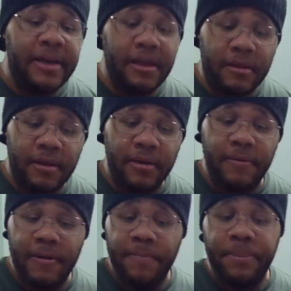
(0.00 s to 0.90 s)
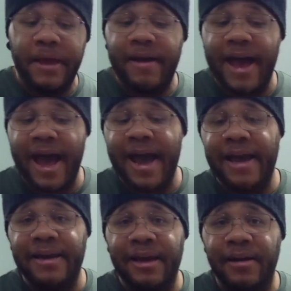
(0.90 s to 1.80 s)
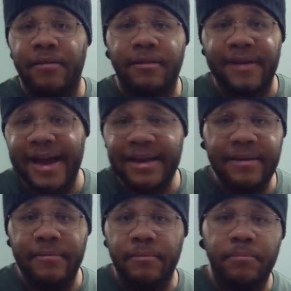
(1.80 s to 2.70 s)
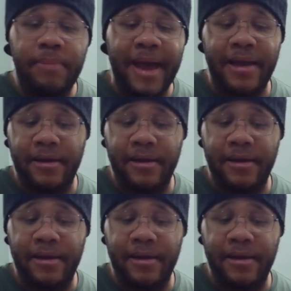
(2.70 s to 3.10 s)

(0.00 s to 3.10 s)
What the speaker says: decent. Now, I had done this at Titan back